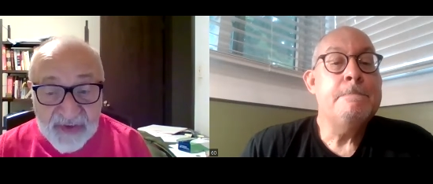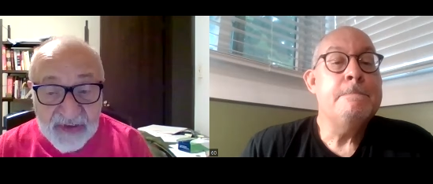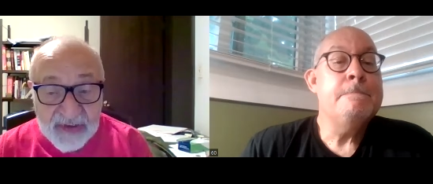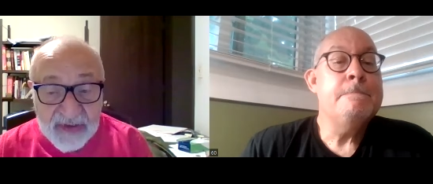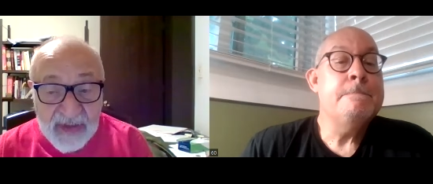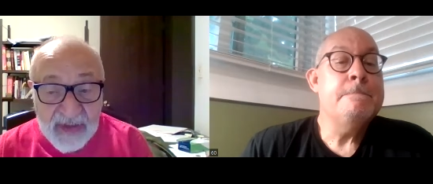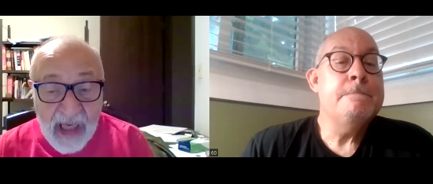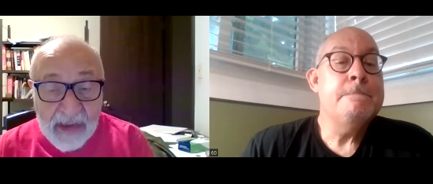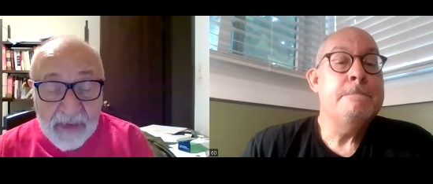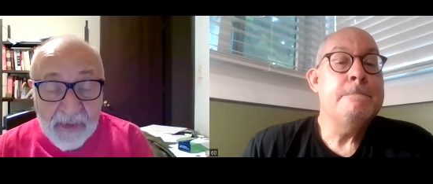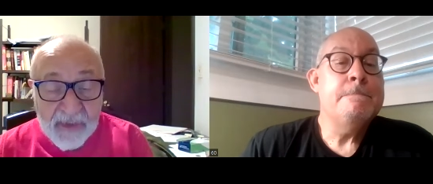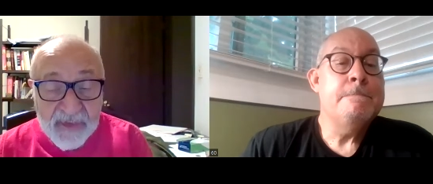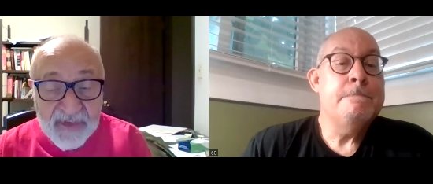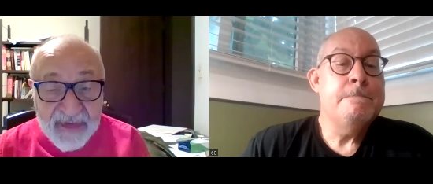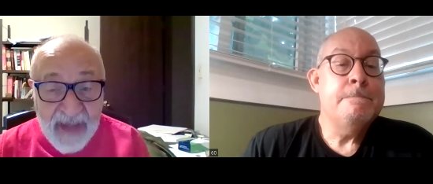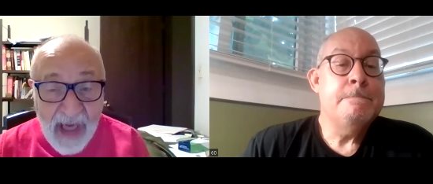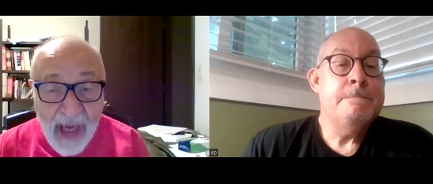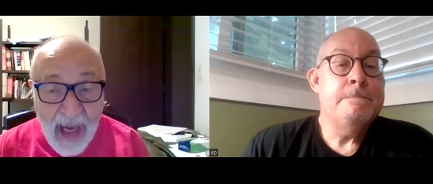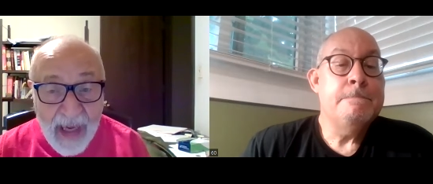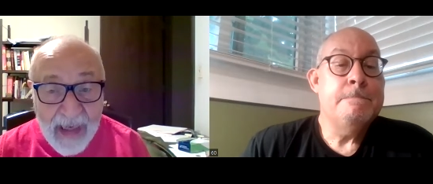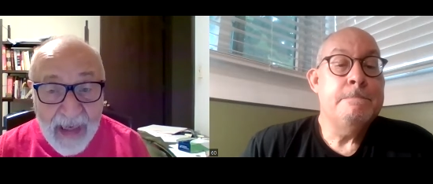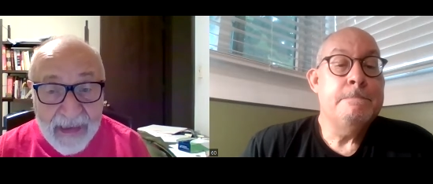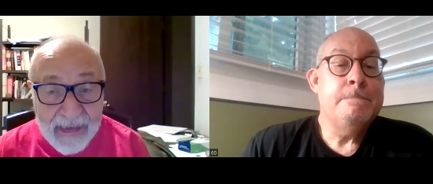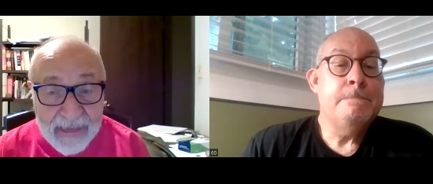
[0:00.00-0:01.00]
Speaker 1: Chicago
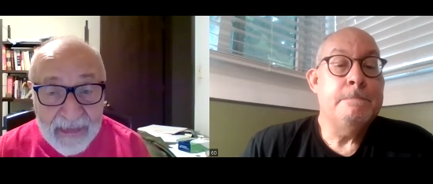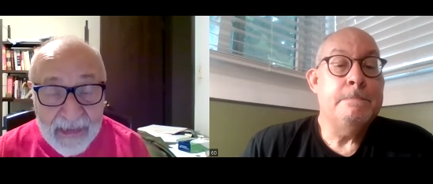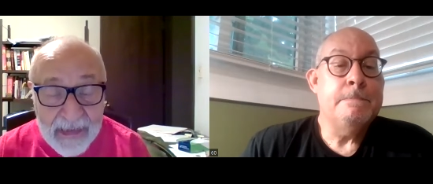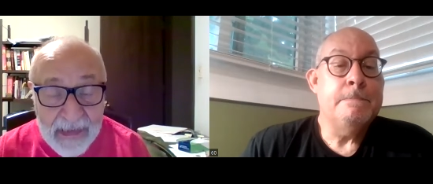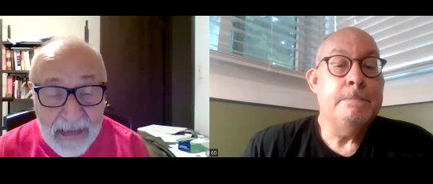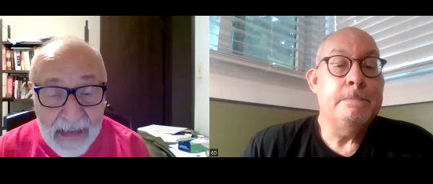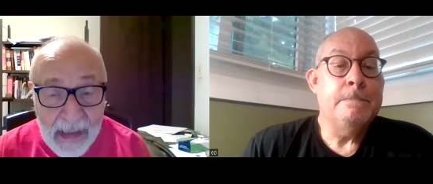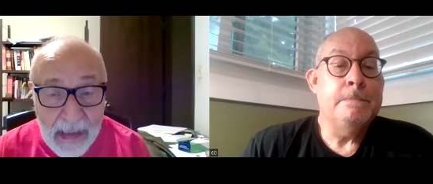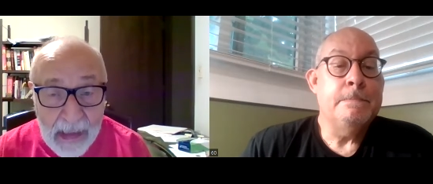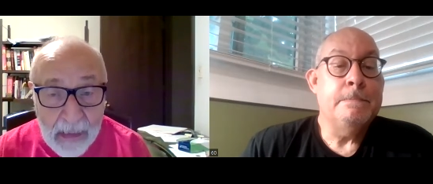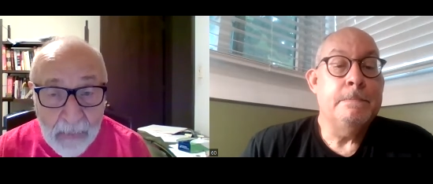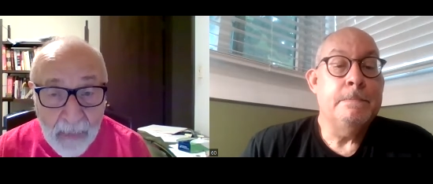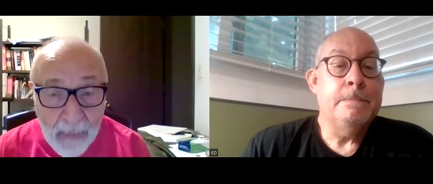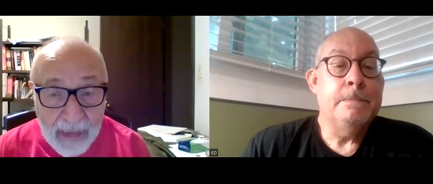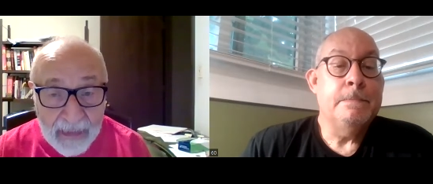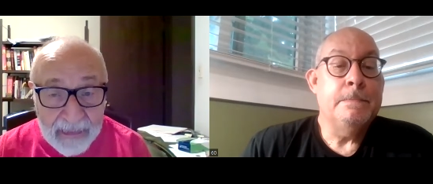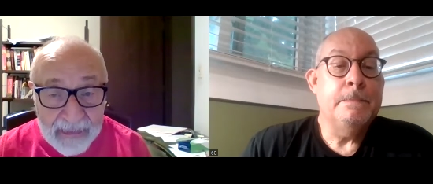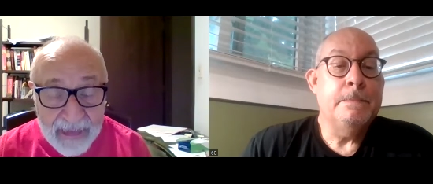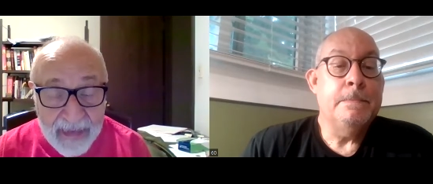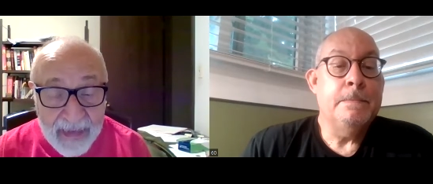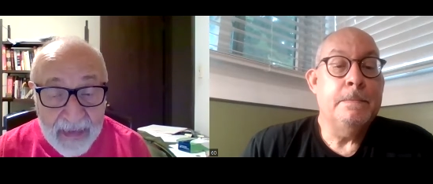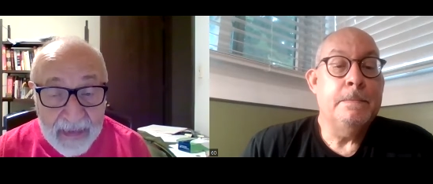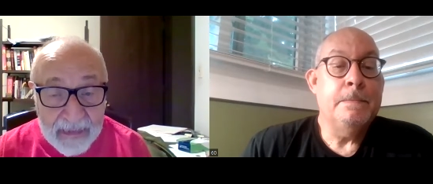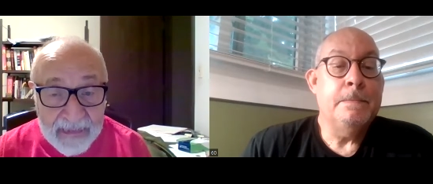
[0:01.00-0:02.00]
Sky. By
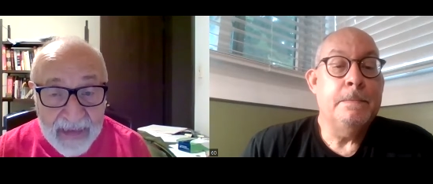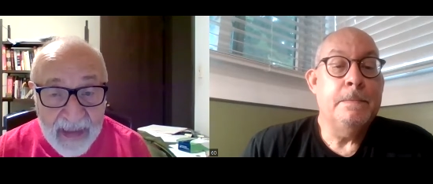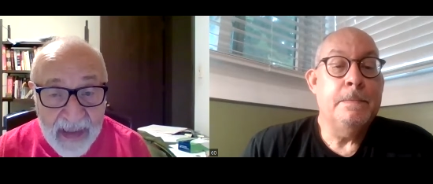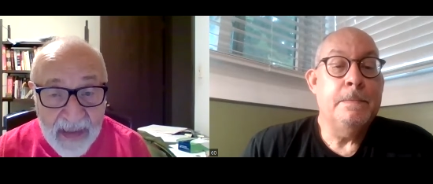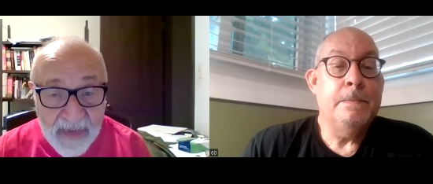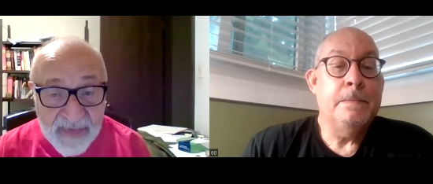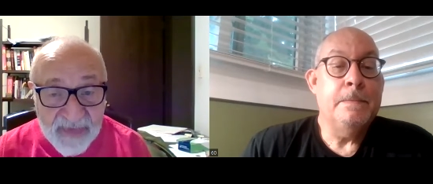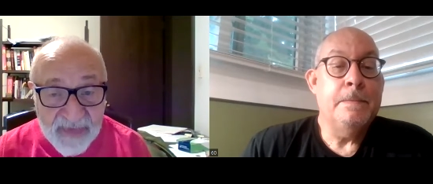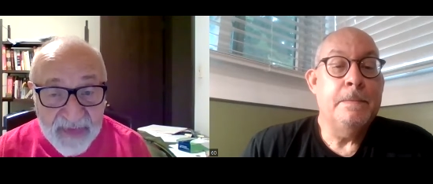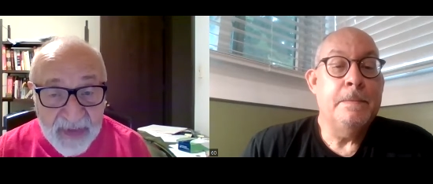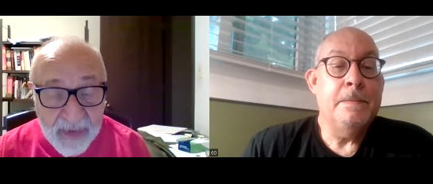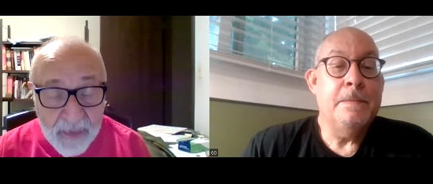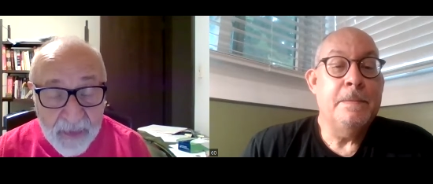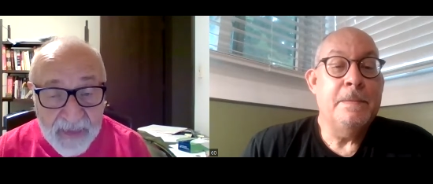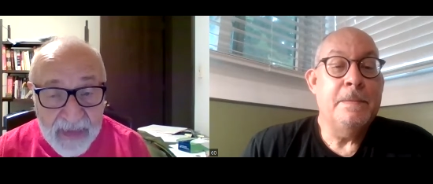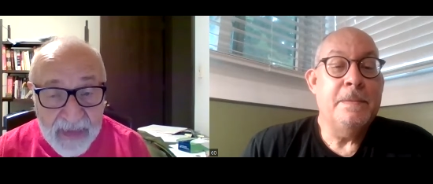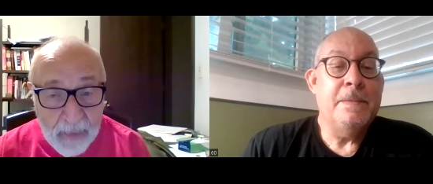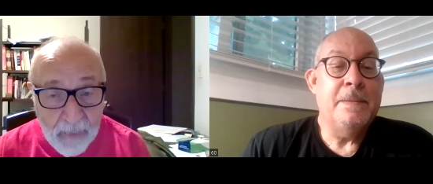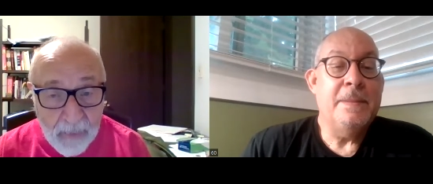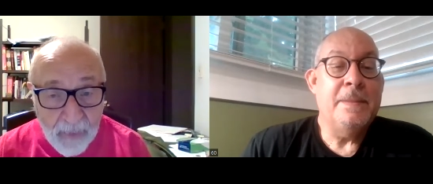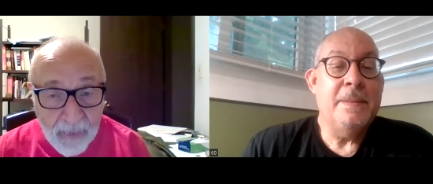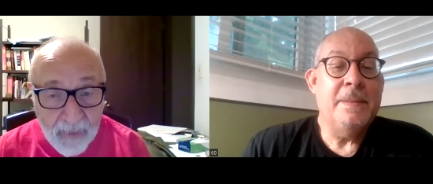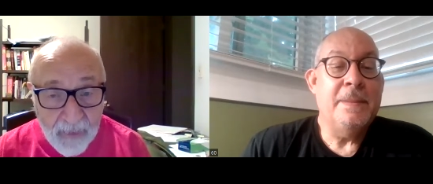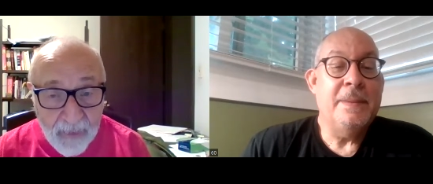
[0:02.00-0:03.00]
last year,
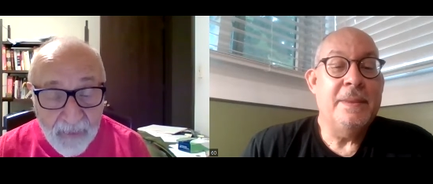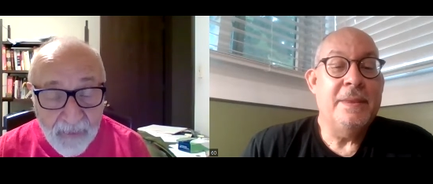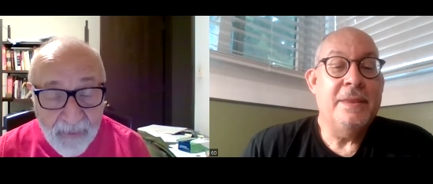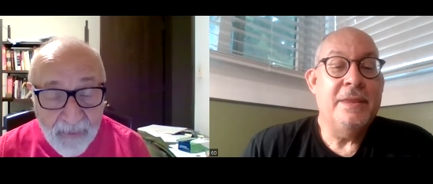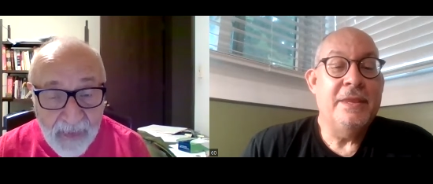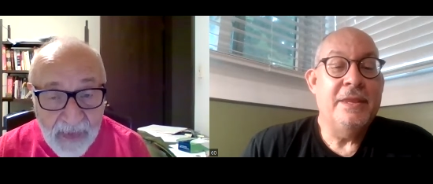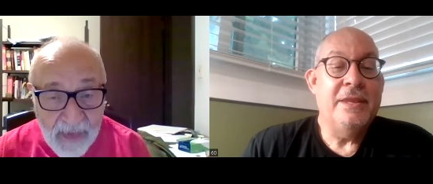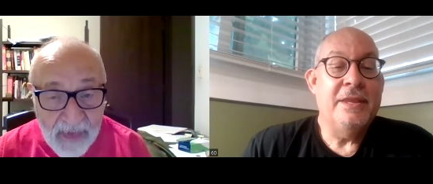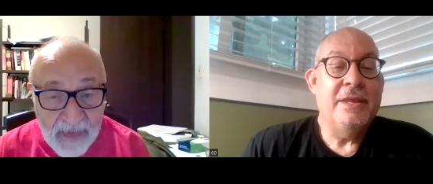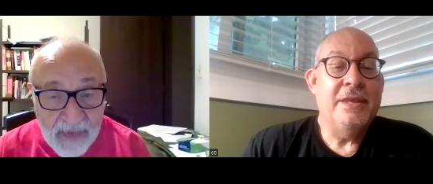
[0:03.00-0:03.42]
they were